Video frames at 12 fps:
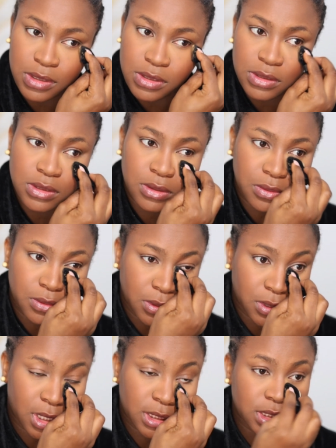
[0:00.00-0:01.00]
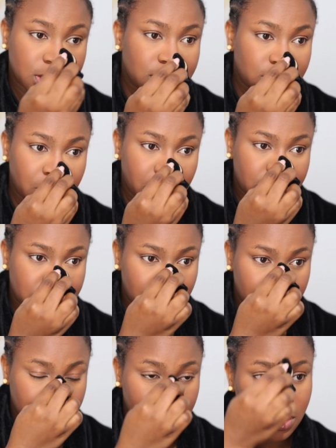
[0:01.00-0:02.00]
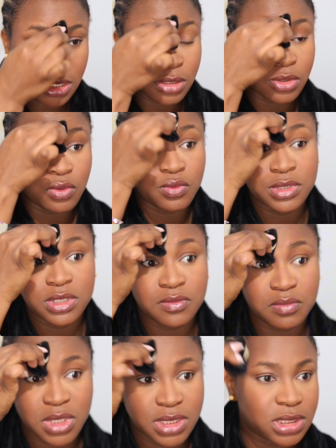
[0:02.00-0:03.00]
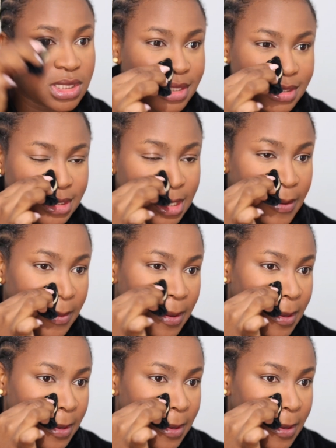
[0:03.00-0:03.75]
So that is so essential and you don't want to miss that step.